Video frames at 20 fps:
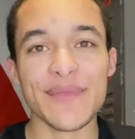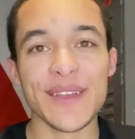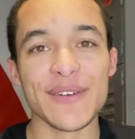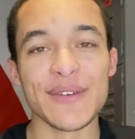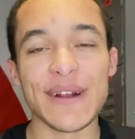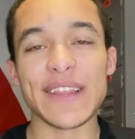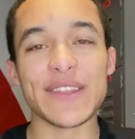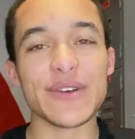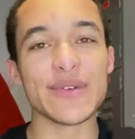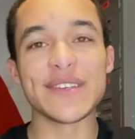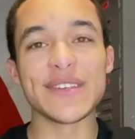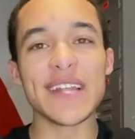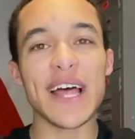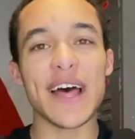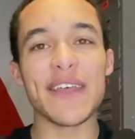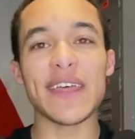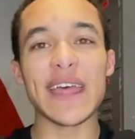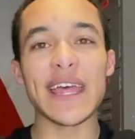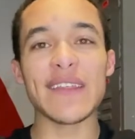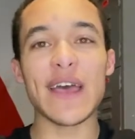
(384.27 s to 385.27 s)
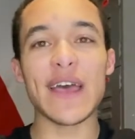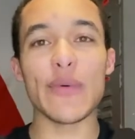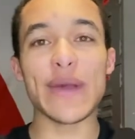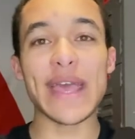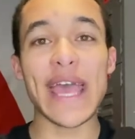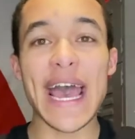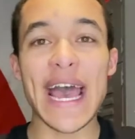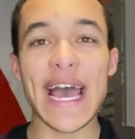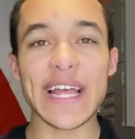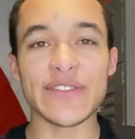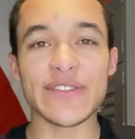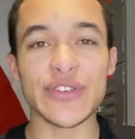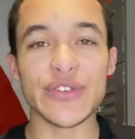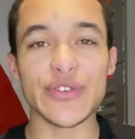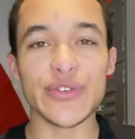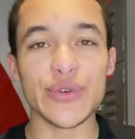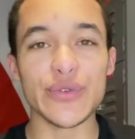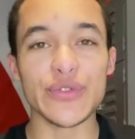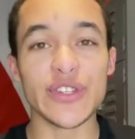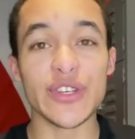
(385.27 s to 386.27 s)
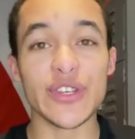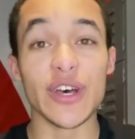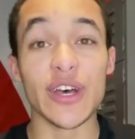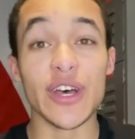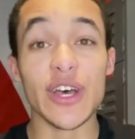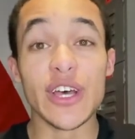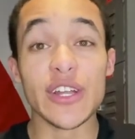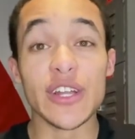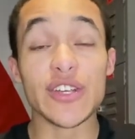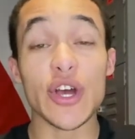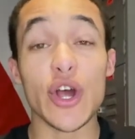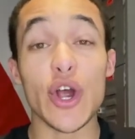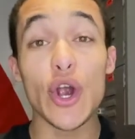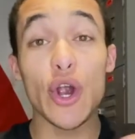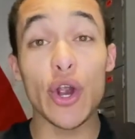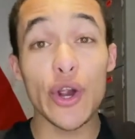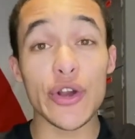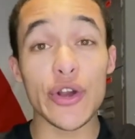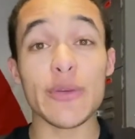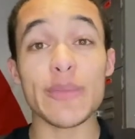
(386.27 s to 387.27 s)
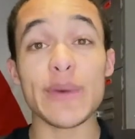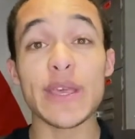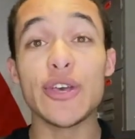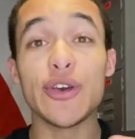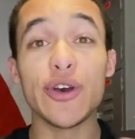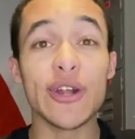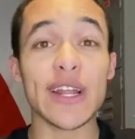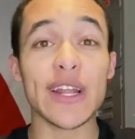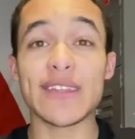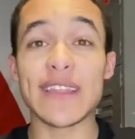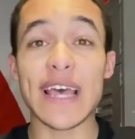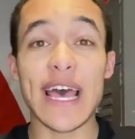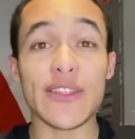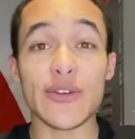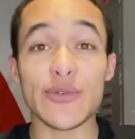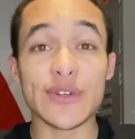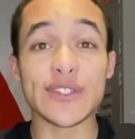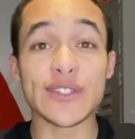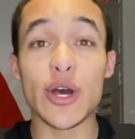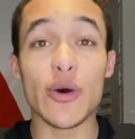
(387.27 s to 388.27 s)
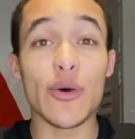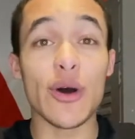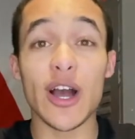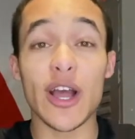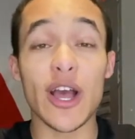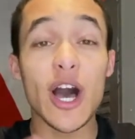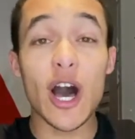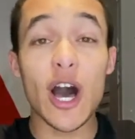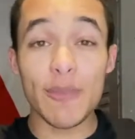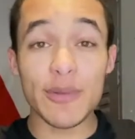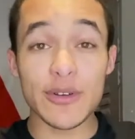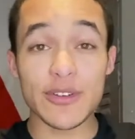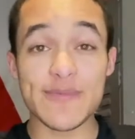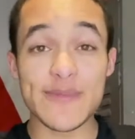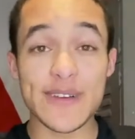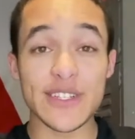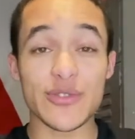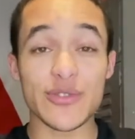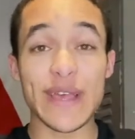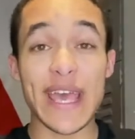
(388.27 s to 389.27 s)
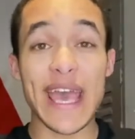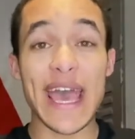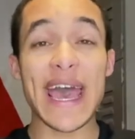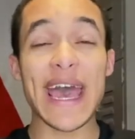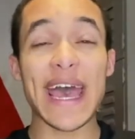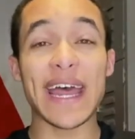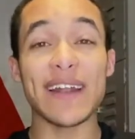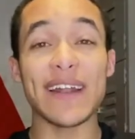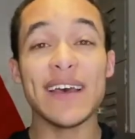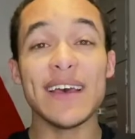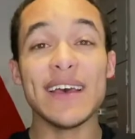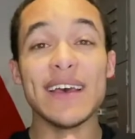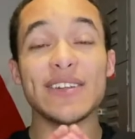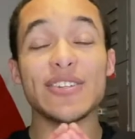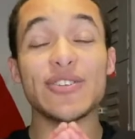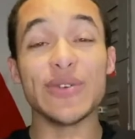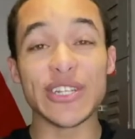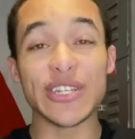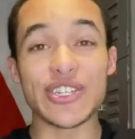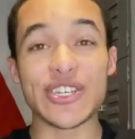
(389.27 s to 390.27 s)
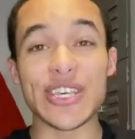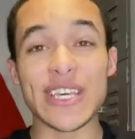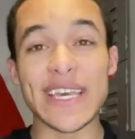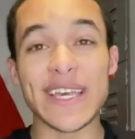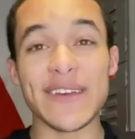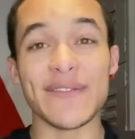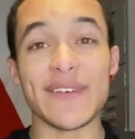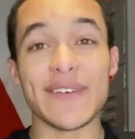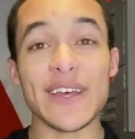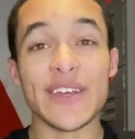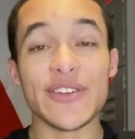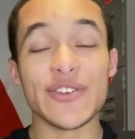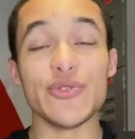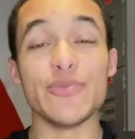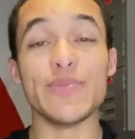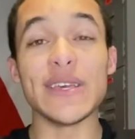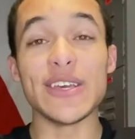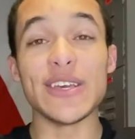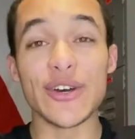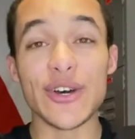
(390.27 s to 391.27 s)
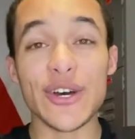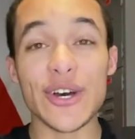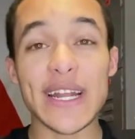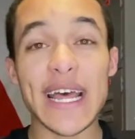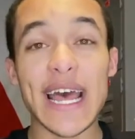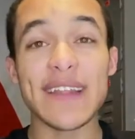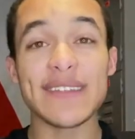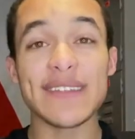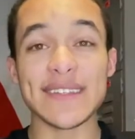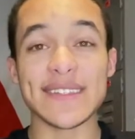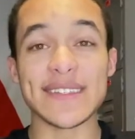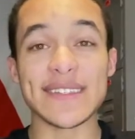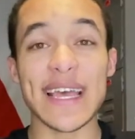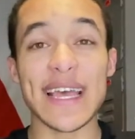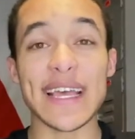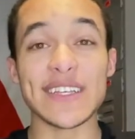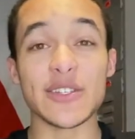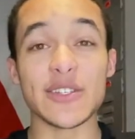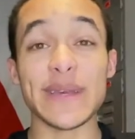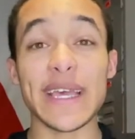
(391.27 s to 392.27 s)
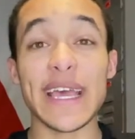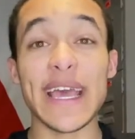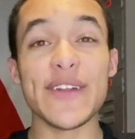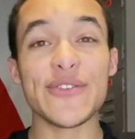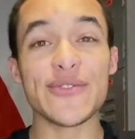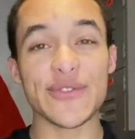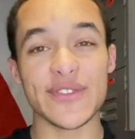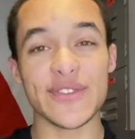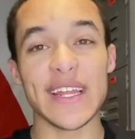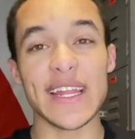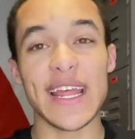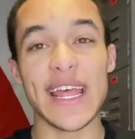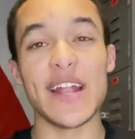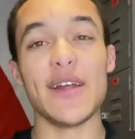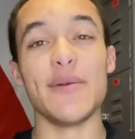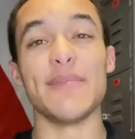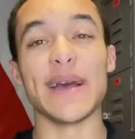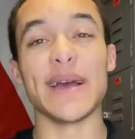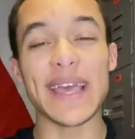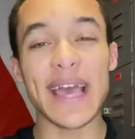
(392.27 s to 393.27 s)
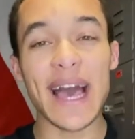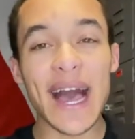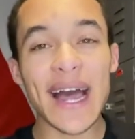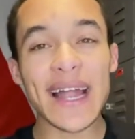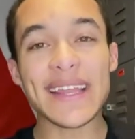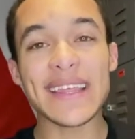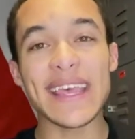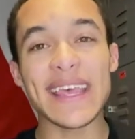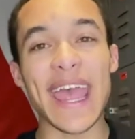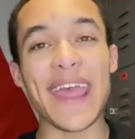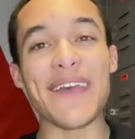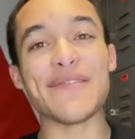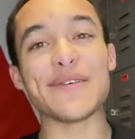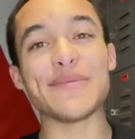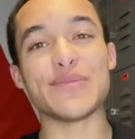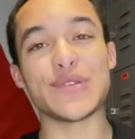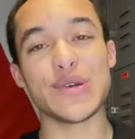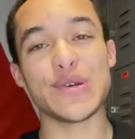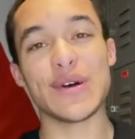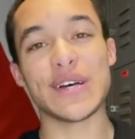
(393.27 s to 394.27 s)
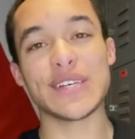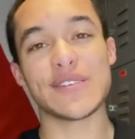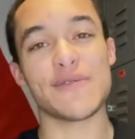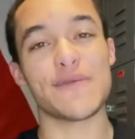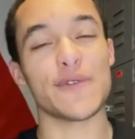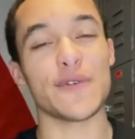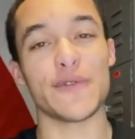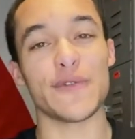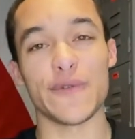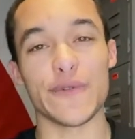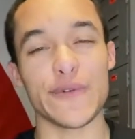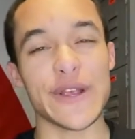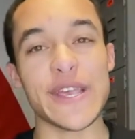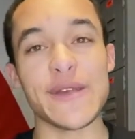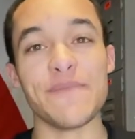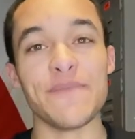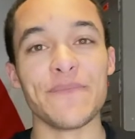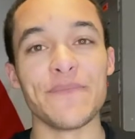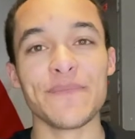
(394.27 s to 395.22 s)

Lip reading: Right? There was nothing that we had to do to earn to be good at that. There was no accomplishments we had to achieve to be good at these things, to be interested in them. But God gave them to us for free.